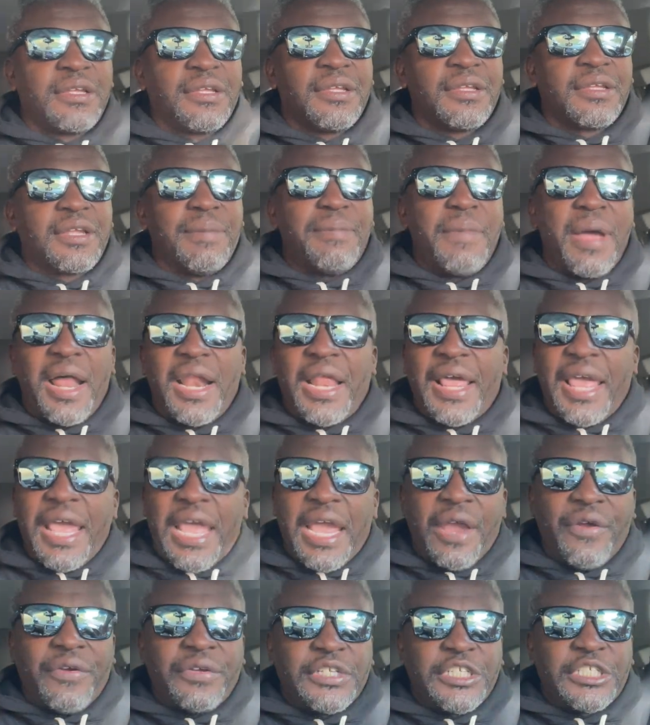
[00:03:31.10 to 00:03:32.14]
Kamala
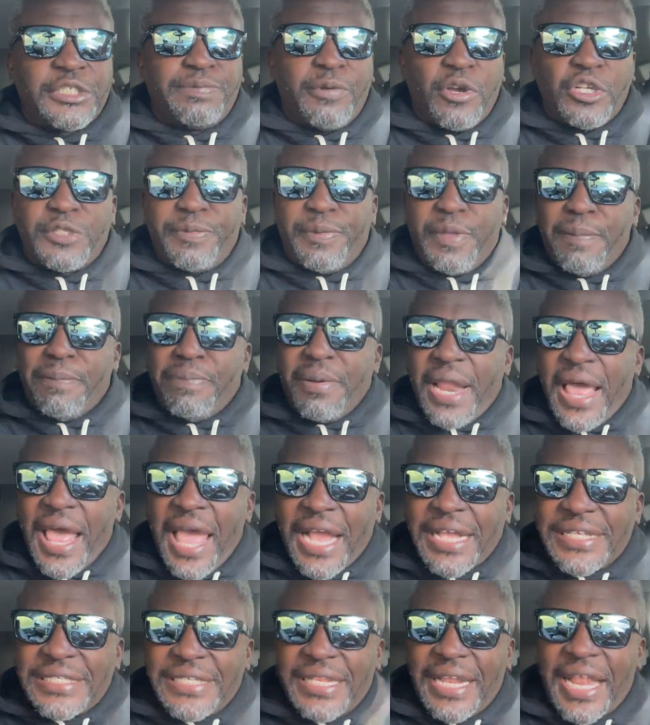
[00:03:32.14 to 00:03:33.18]
Harris is supposed to be
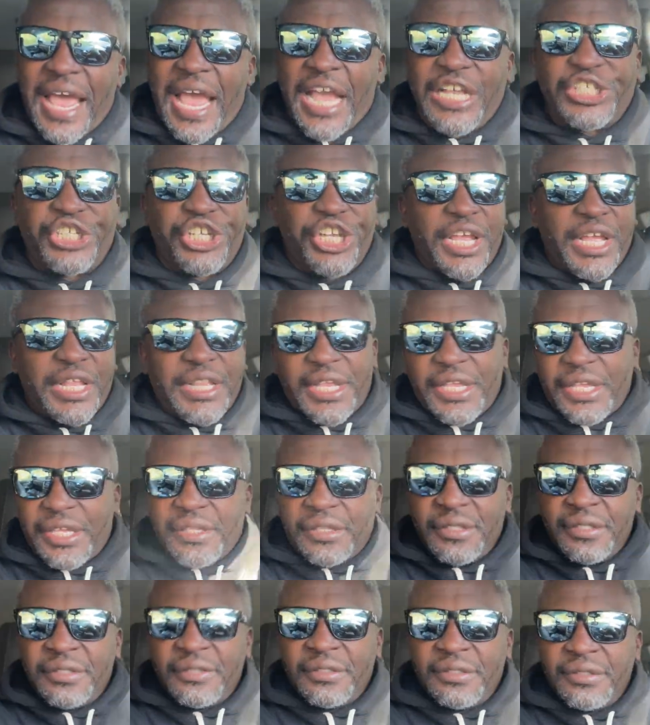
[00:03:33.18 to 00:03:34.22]
black slash
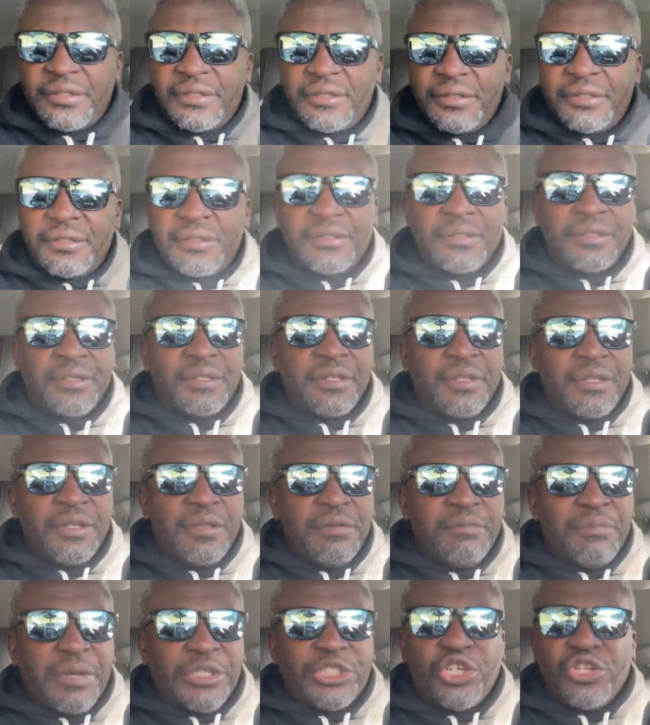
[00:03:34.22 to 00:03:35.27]
Indian.
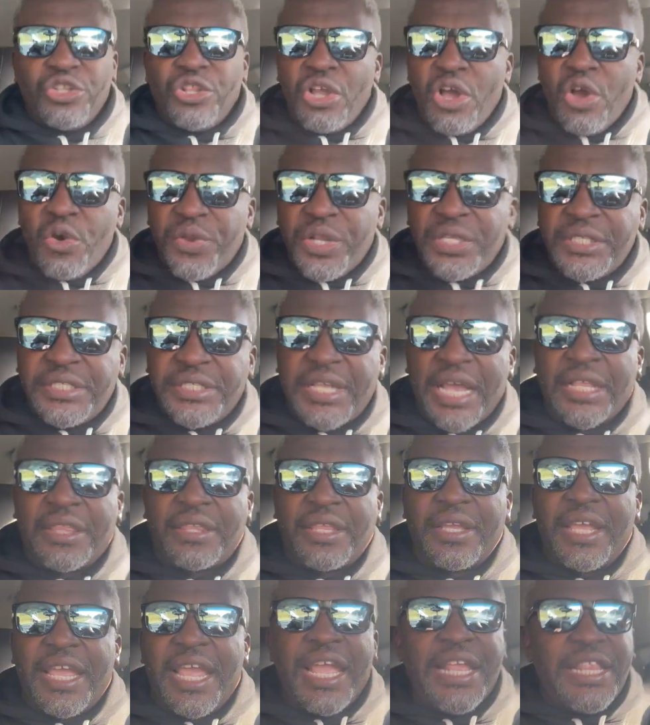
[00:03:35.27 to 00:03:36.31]
But you notice that
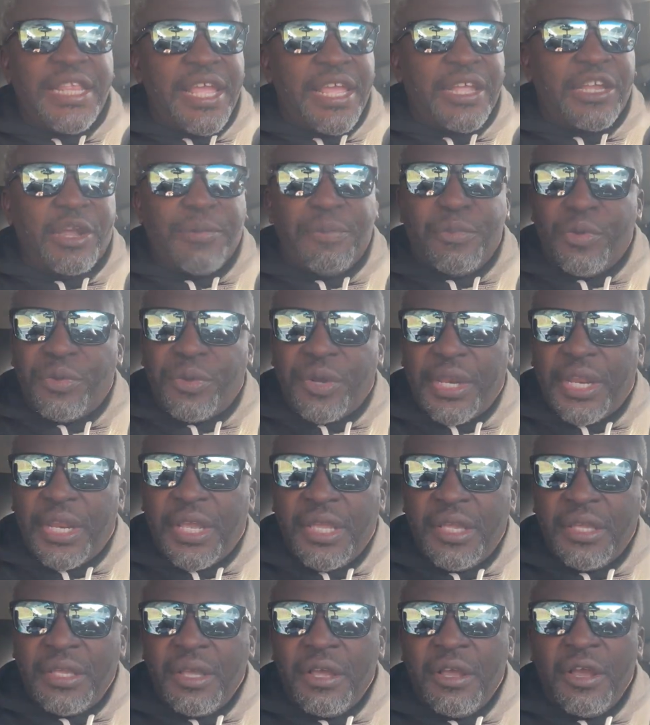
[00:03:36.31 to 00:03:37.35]
the Indian
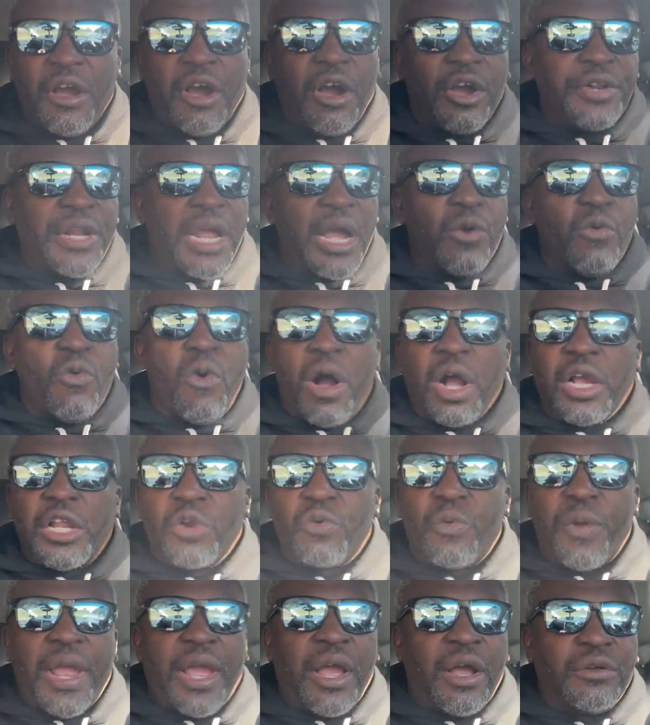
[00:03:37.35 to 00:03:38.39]
community are not walking
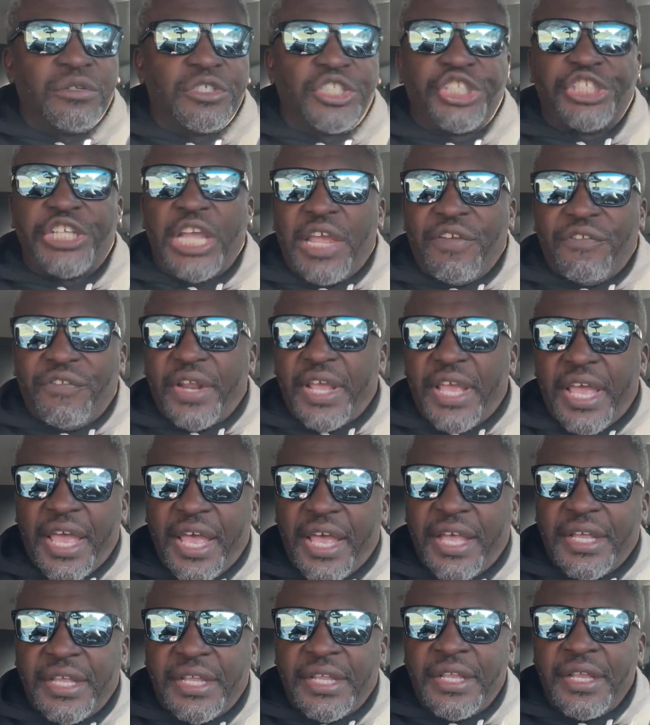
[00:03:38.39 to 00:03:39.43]
around shaving their
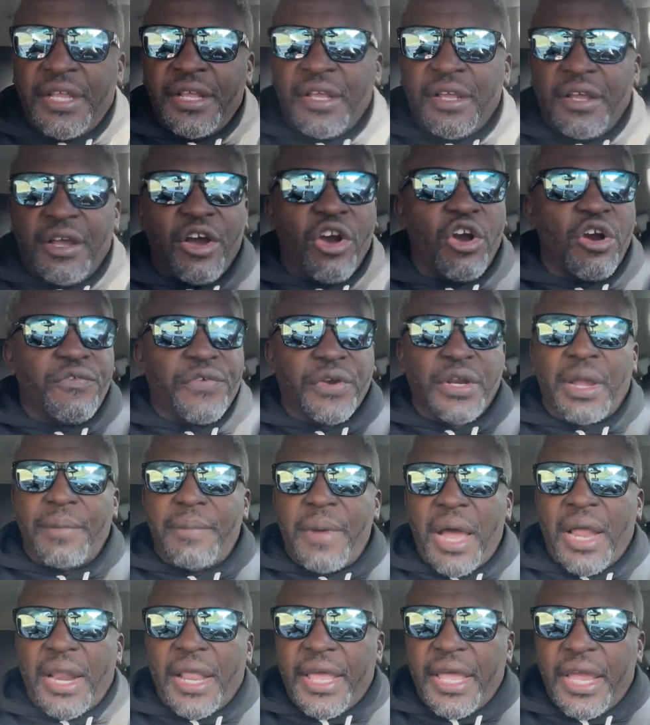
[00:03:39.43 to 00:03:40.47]
head over
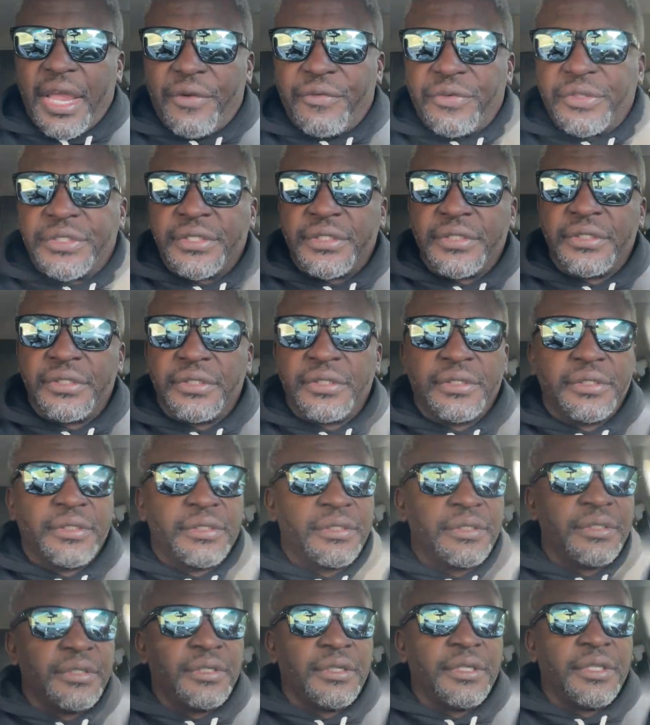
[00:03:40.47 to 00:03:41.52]
Kamala Harris.
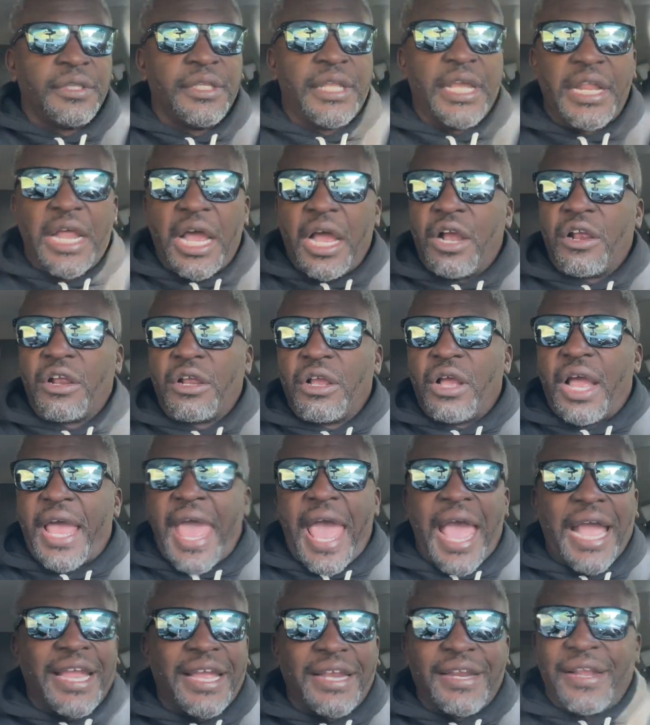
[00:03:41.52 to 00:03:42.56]
They're not
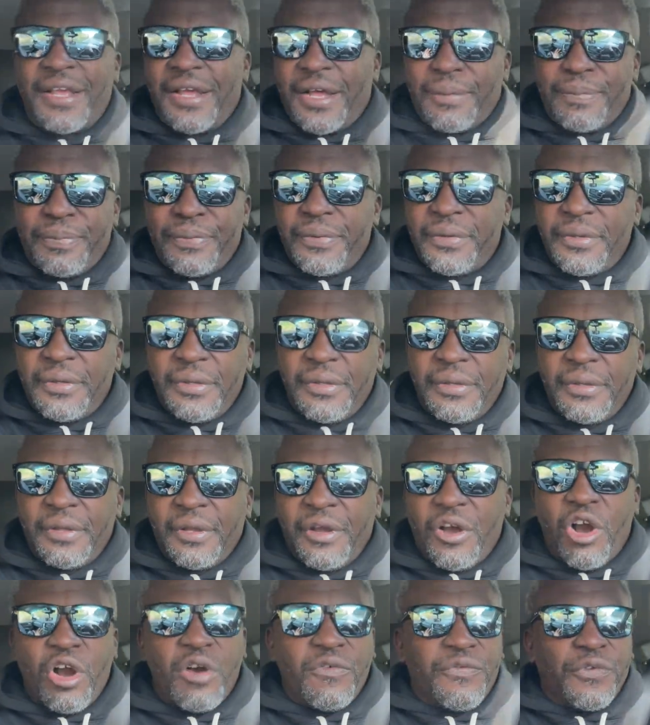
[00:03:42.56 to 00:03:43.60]
acting up
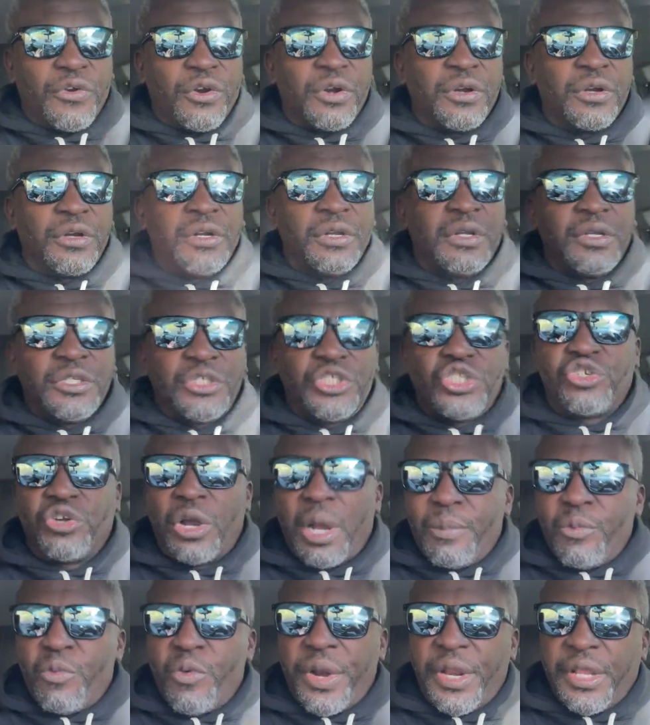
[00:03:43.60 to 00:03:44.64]
over
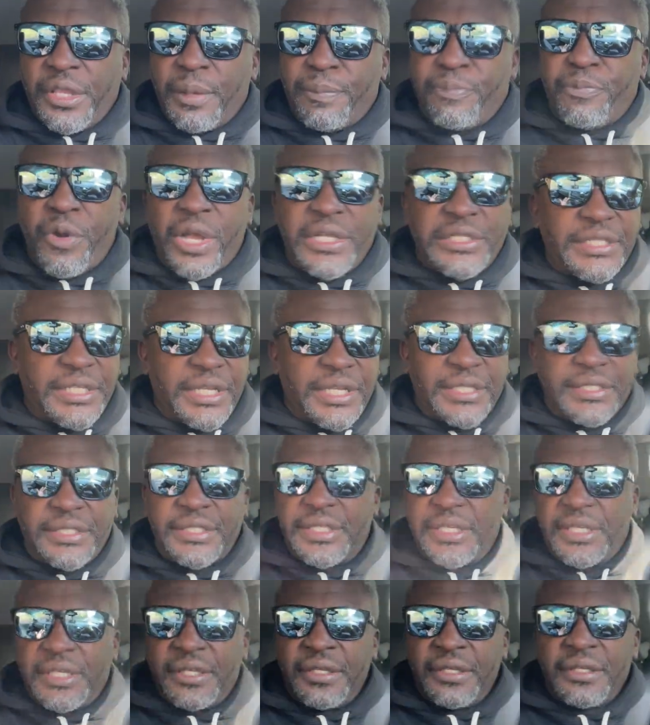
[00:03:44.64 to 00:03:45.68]
Trump winning the
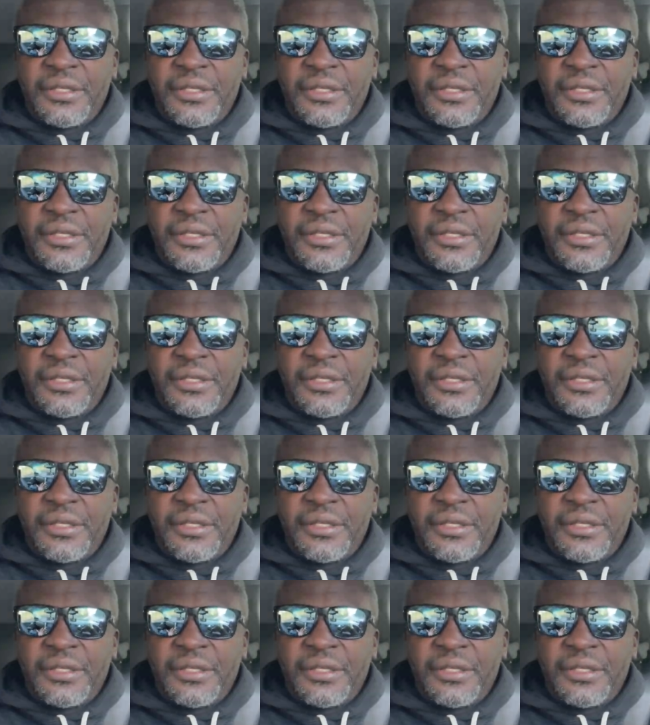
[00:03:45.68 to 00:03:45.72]
presidency.